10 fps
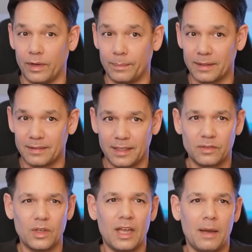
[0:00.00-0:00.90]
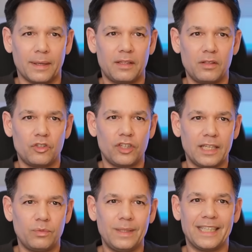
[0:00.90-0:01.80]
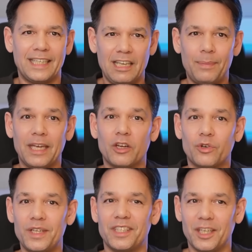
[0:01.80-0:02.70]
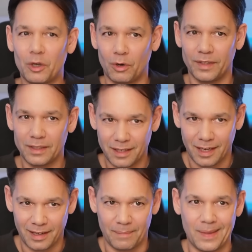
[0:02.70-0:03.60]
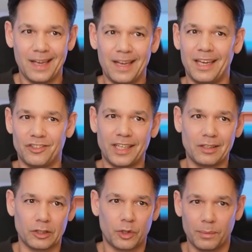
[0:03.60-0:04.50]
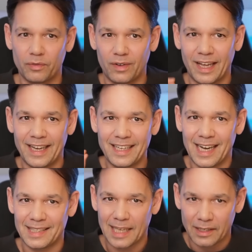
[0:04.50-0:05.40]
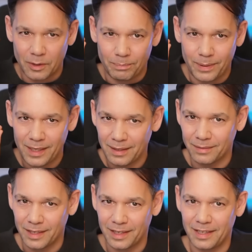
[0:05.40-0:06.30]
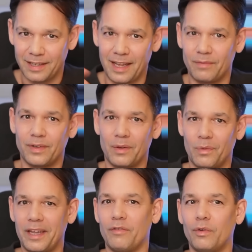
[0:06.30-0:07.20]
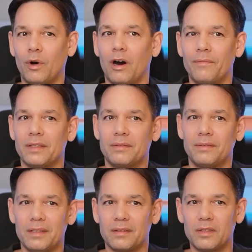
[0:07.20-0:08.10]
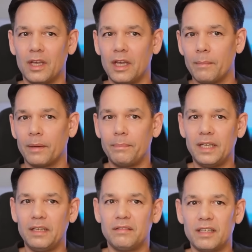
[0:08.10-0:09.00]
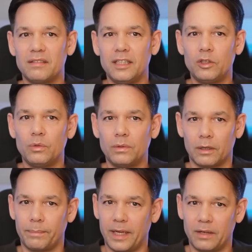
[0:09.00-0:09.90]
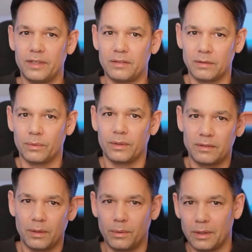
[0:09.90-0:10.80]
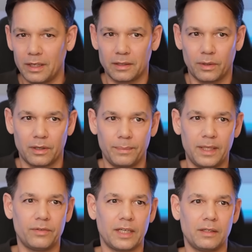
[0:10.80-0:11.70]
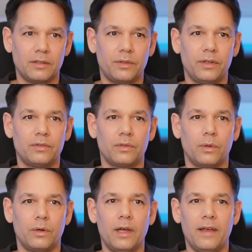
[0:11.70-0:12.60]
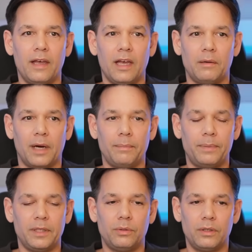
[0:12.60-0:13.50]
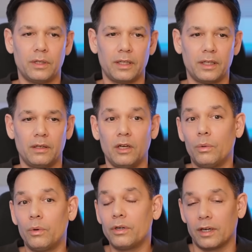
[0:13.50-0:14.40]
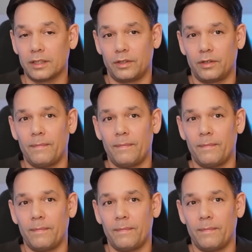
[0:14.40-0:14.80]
November 6th. But this chance will keep increasing over time. In general terms, flying cars are superior in every way for obvious reasons, but many things need to work. Batteries, noise, total autonomy, regulatory, so it might be too early or not.